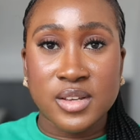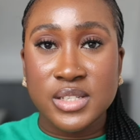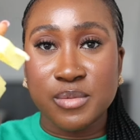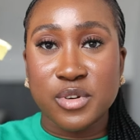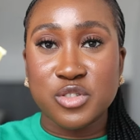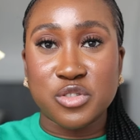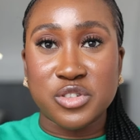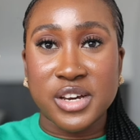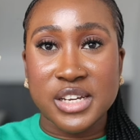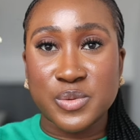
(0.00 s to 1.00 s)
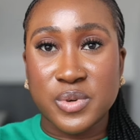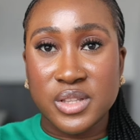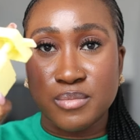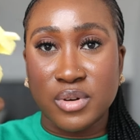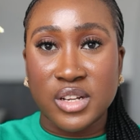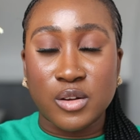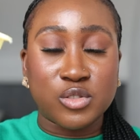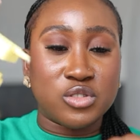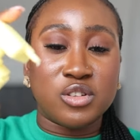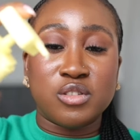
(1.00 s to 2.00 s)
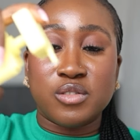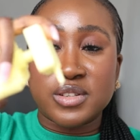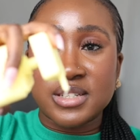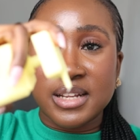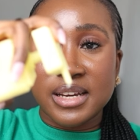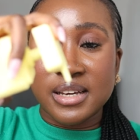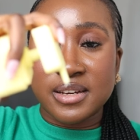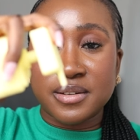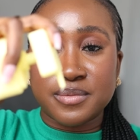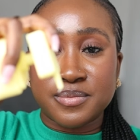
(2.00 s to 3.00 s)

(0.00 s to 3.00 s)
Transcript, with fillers: So I'm going to show you guys what the body lotion looks like.